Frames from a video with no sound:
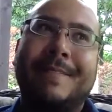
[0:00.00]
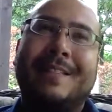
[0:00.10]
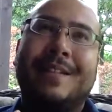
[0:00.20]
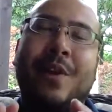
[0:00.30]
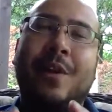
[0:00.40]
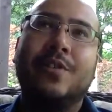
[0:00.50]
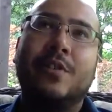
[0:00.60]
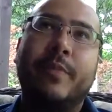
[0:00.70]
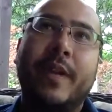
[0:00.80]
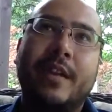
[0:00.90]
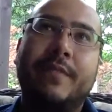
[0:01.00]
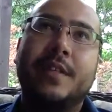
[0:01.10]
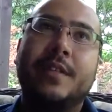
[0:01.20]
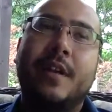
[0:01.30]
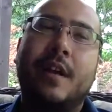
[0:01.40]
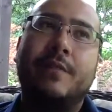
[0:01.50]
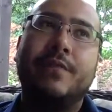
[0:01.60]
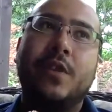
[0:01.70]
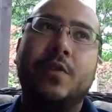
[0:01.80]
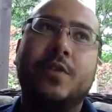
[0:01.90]
the long-term benefits of
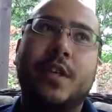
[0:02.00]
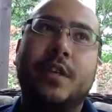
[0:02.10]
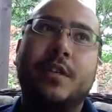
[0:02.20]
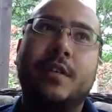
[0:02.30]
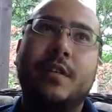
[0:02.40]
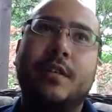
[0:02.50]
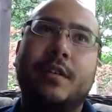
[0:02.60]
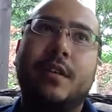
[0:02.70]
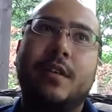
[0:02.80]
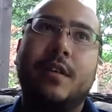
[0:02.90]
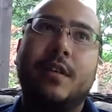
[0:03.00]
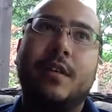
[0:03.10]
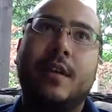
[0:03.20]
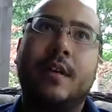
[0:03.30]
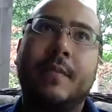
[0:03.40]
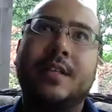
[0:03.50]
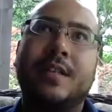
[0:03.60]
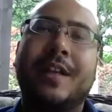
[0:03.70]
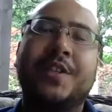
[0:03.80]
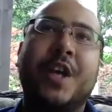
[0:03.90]
using a
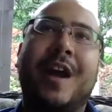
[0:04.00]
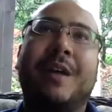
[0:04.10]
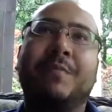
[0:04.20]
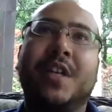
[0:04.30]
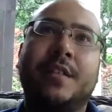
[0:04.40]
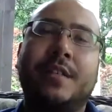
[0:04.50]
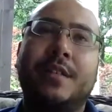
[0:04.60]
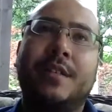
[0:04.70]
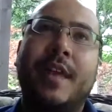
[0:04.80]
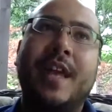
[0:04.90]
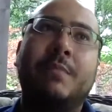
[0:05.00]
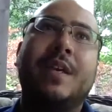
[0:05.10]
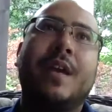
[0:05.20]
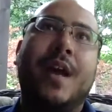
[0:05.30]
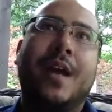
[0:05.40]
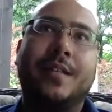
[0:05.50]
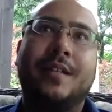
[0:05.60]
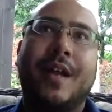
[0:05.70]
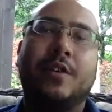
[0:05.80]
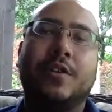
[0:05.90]
selection object API
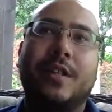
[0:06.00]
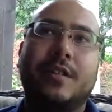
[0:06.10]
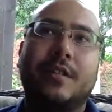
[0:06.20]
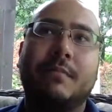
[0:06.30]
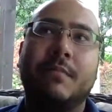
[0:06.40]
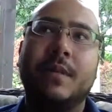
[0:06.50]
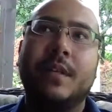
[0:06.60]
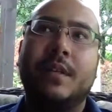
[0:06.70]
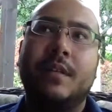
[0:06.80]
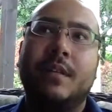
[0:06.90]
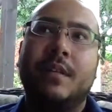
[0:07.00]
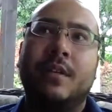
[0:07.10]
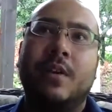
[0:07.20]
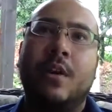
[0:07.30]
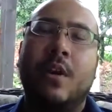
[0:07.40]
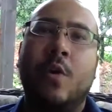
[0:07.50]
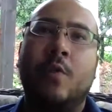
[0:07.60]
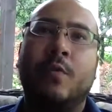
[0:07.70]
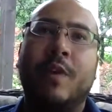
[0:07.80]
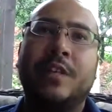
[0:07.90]
style system
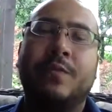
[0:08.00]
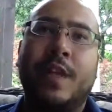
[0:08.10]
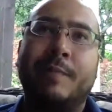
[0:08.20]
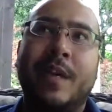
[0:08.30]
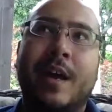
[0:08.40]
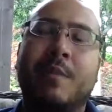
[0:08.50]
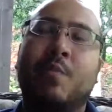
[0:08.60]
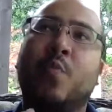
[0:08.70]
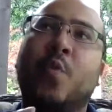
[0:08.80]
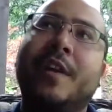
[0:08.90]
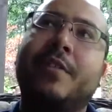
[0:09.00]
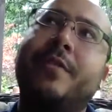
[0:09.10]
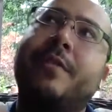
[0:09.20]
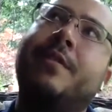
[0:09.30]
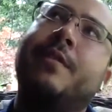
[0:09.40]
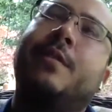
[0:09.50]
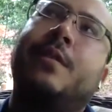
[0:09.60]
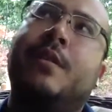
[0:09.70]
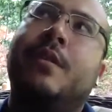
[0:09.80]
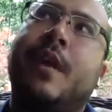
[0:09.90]
over RESTful API with
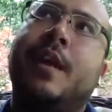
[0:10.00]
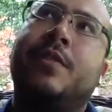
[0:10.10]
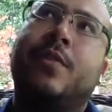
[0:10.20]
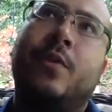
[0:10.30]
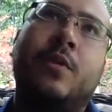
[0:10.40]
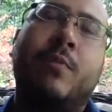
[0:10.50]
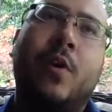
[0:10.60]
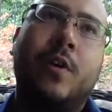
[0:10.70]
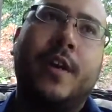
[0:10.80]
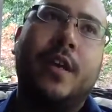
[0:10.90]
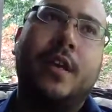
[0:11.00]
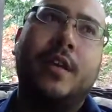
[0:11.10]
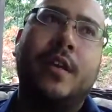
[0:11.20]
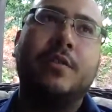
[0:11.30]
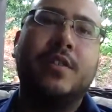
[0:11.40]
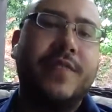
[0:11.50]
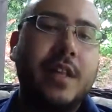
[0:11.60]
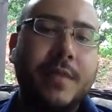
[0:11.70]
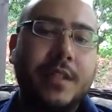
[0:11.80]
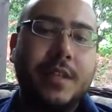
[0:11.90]
a third-party,
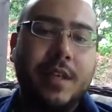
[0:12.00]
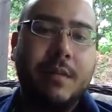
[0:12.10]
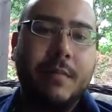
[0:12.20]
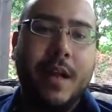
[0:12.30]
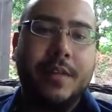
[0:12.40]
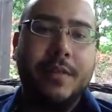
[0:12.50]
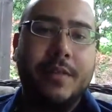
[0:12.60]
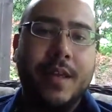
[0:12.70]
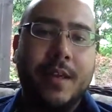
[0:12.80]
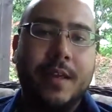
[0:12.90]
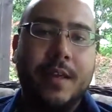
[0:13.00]
development team, I think